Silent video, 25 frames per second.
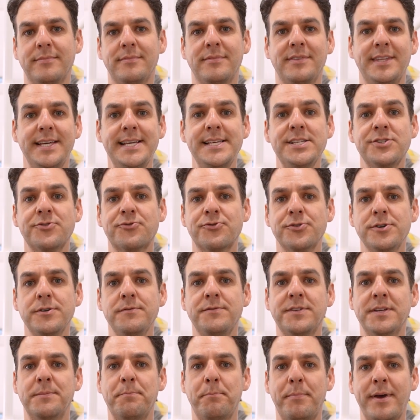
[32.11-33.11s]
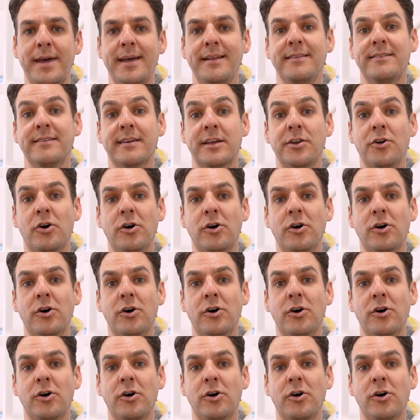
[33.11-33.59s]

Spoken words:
These grooves and pits can